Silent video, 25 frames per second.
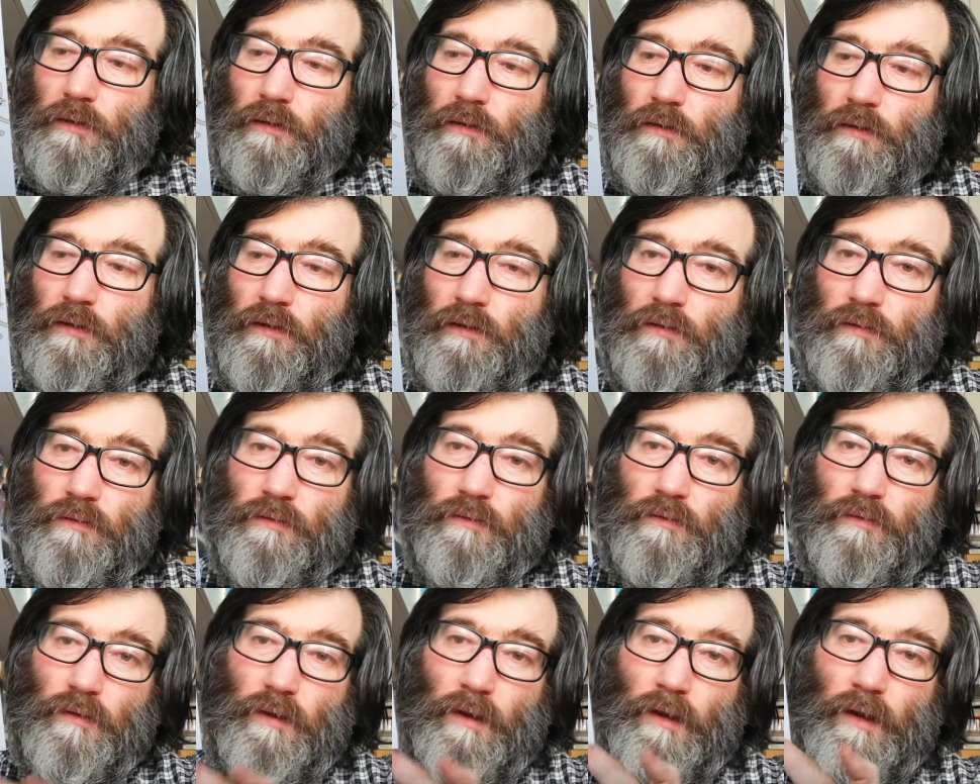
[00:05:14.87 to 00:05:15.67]

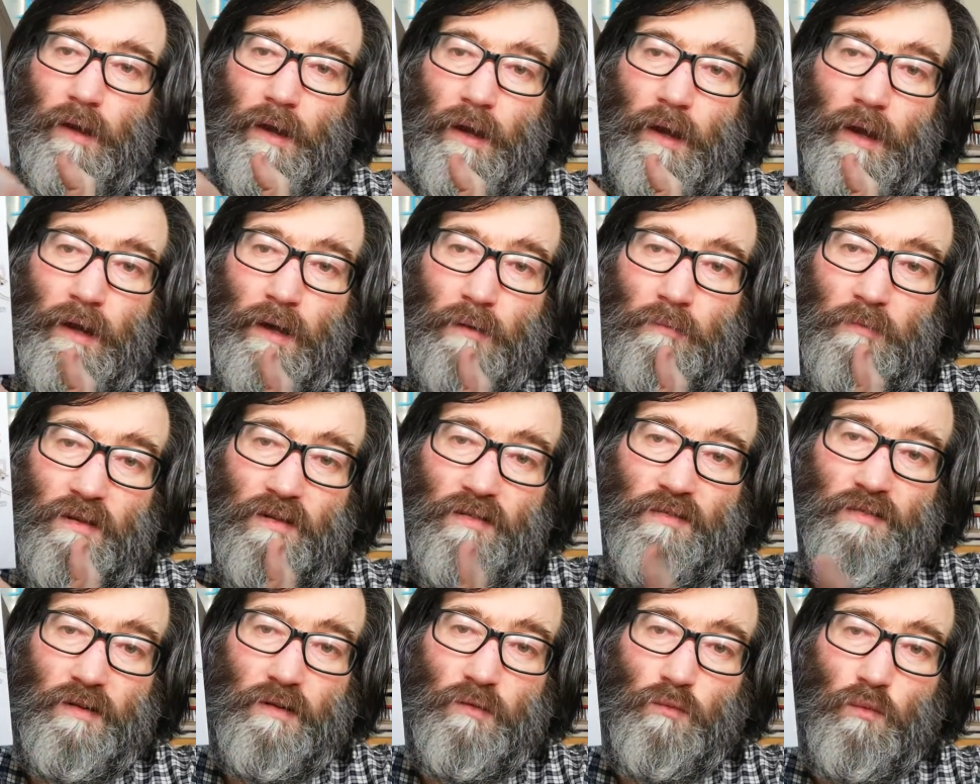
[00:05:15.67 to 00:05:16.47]
This
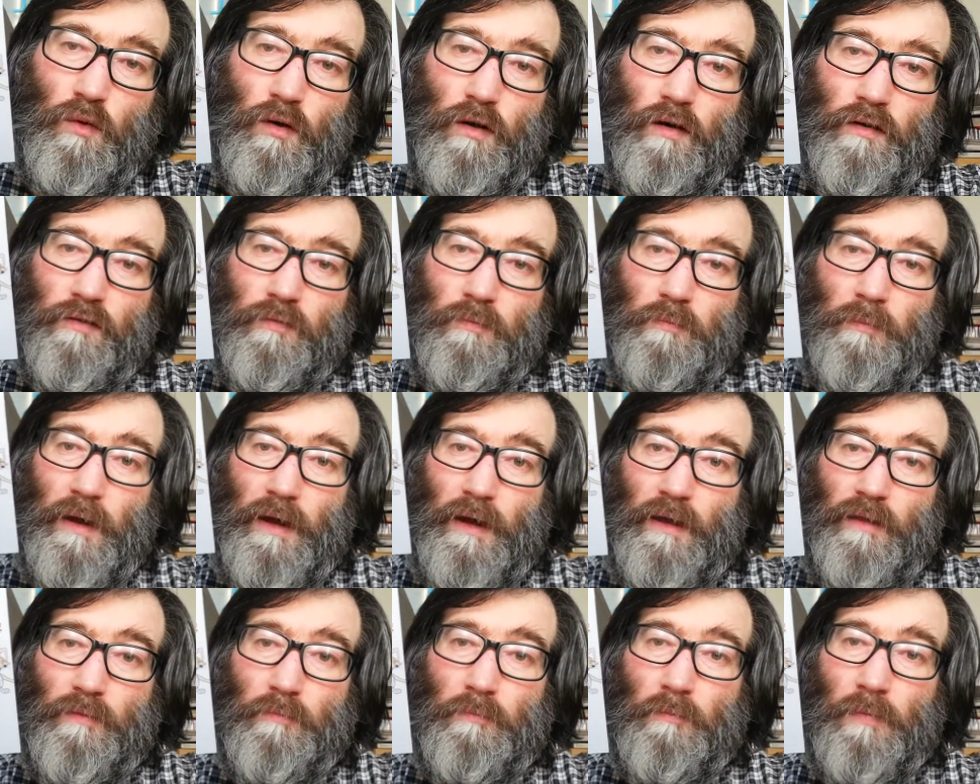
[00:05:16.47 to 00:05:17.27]
animation was
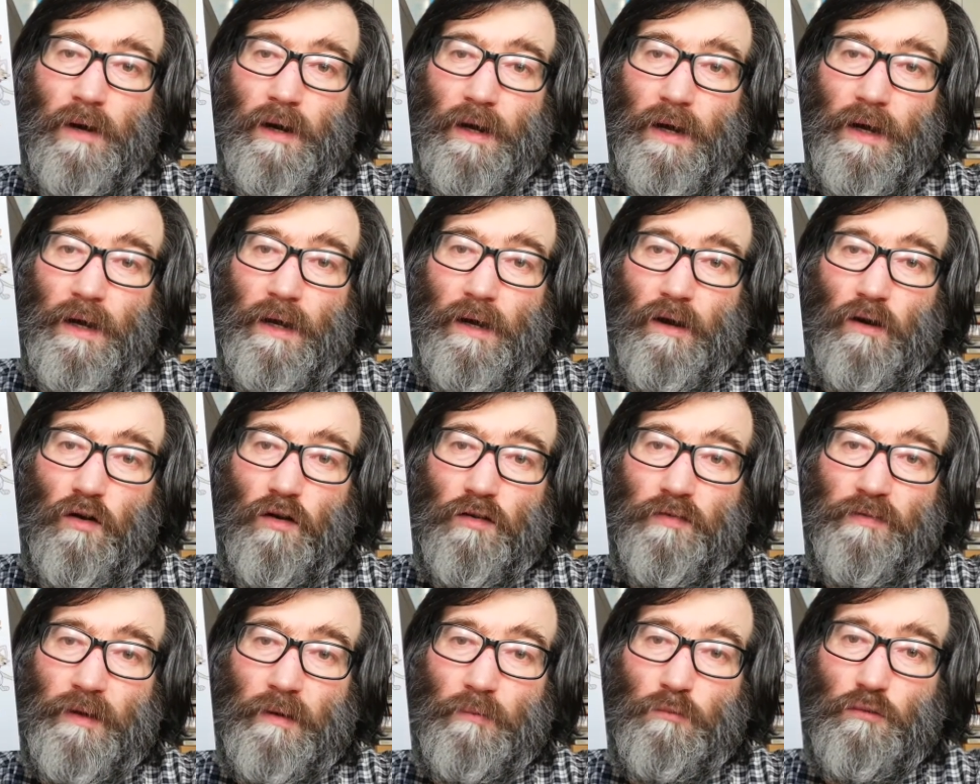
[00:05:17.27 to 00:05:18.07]
made by
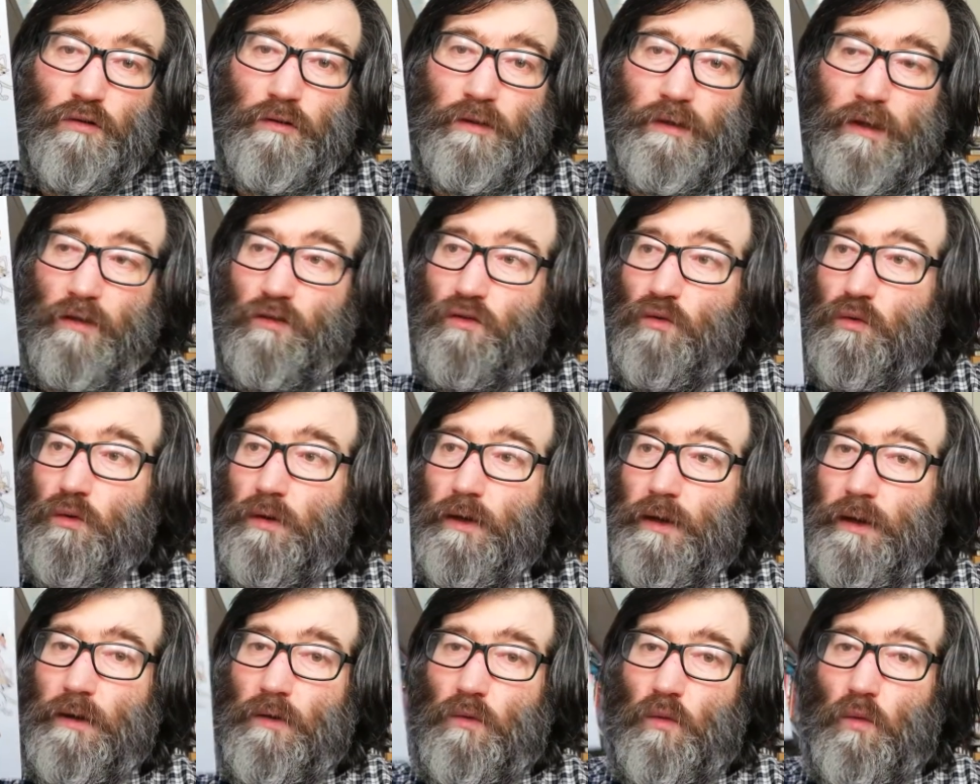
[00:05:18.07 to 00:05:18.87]
Osamu
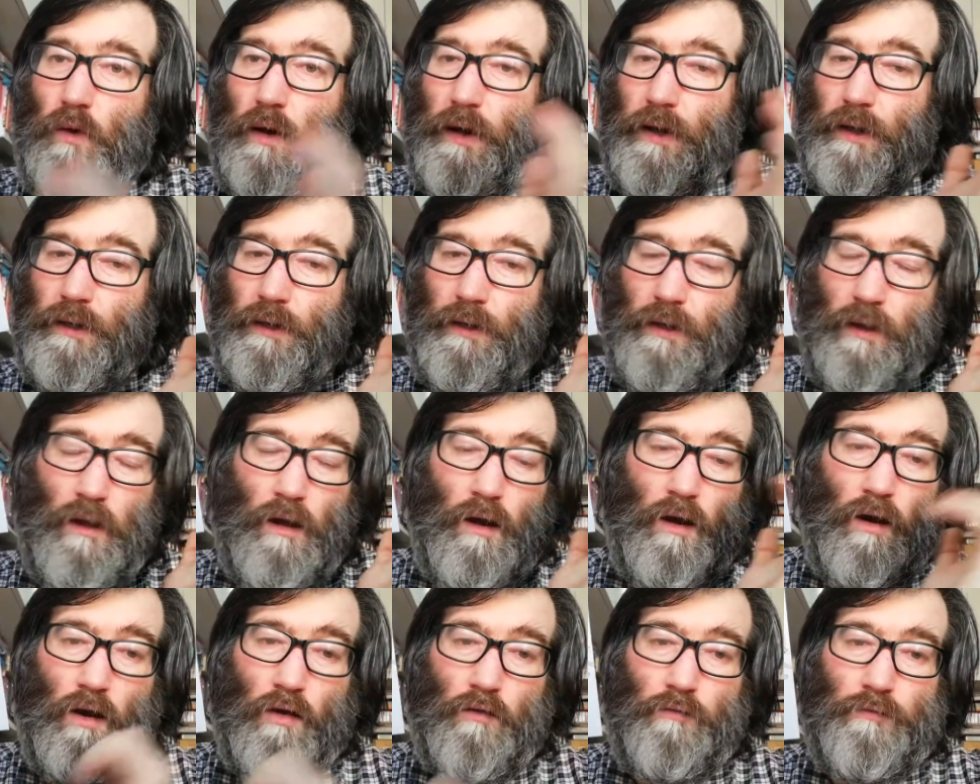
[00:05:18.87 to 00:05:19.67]
Tezuka, one
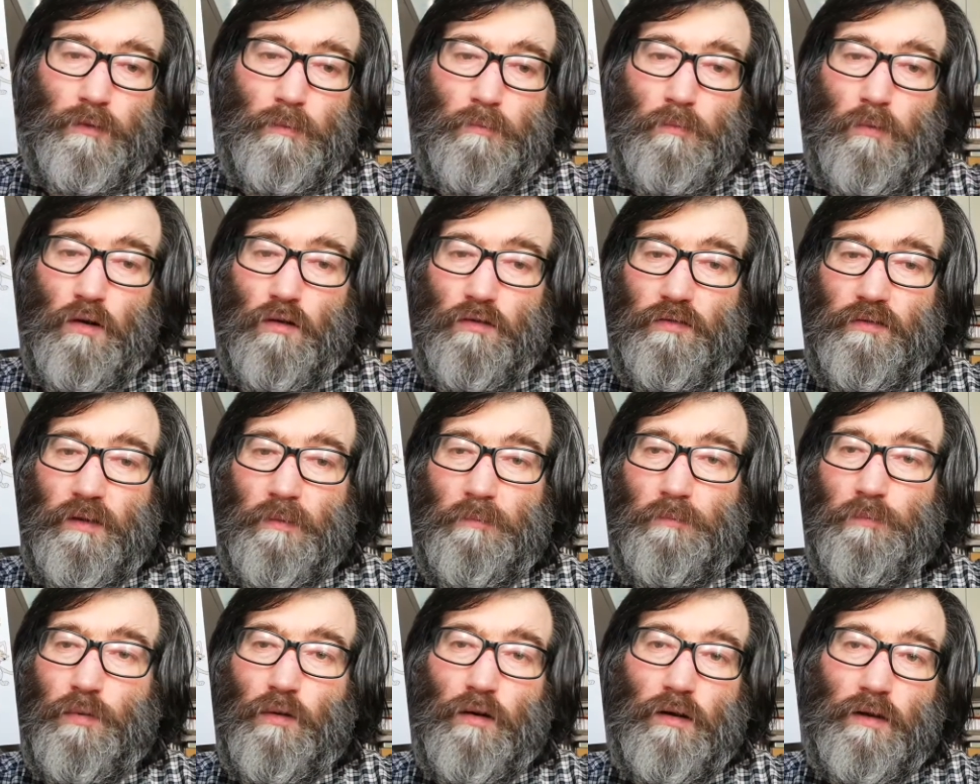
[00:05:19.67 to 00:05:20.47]
of the most
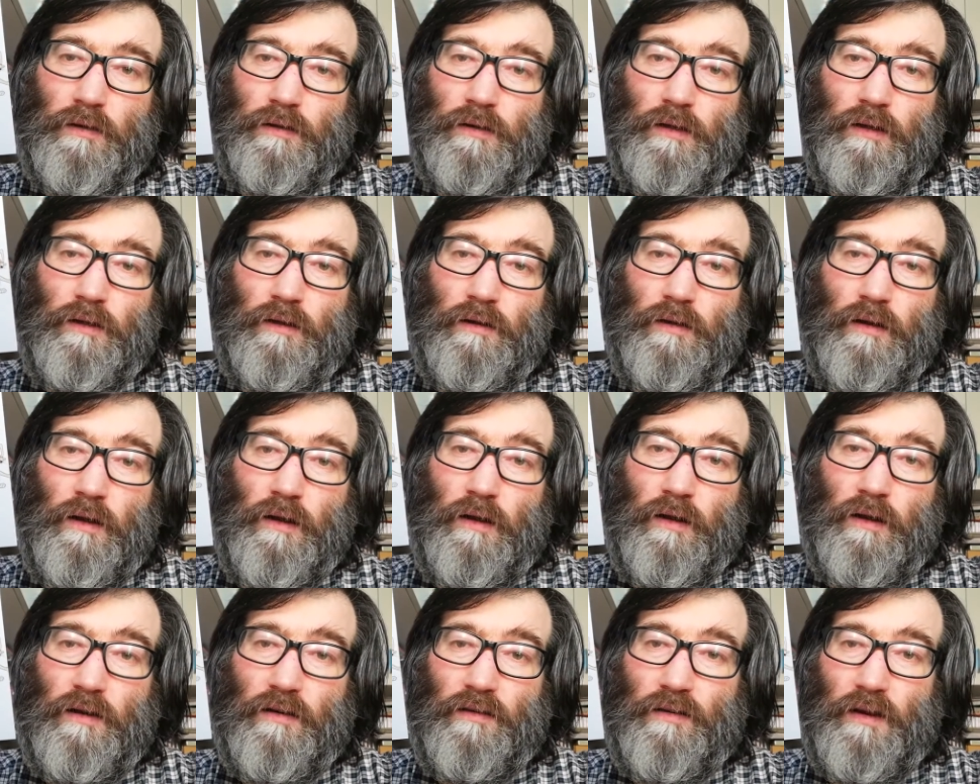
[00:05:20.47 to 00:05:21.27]
important
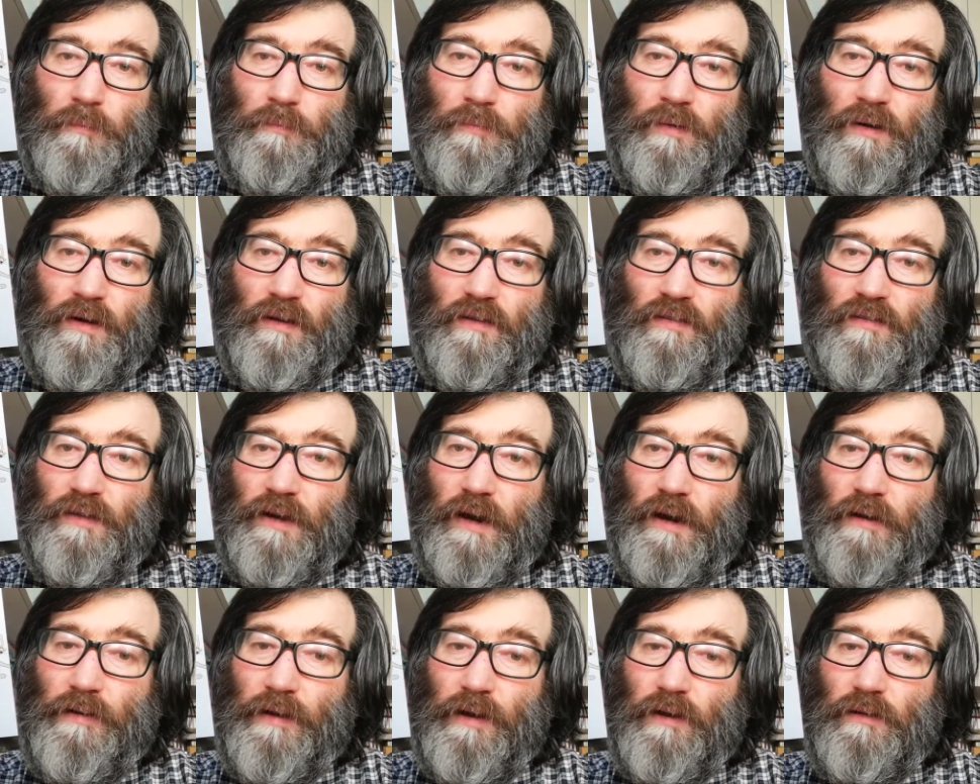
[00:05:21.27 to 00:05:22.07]
Japanese
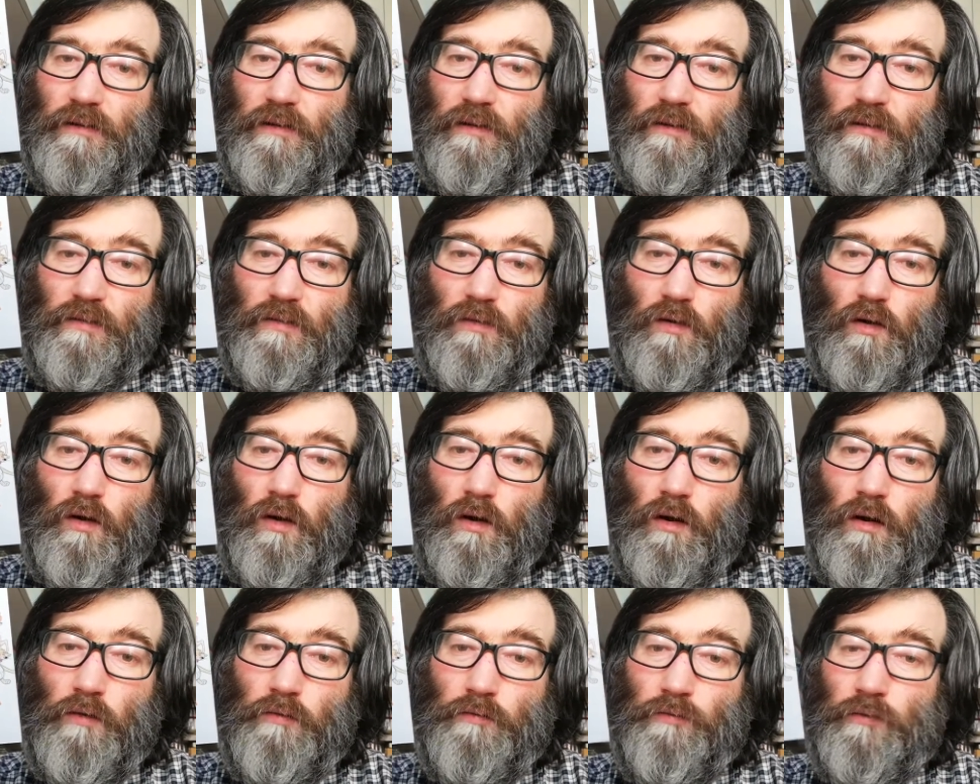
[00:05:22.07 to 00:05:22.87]
directors
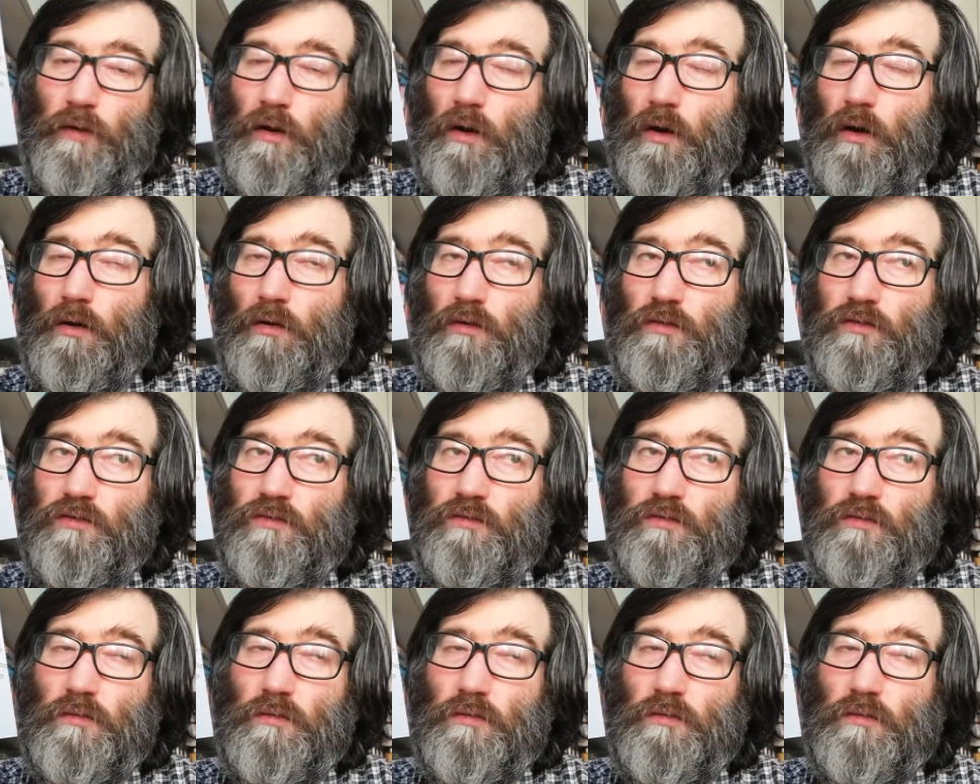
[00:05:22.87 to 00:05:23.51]
of all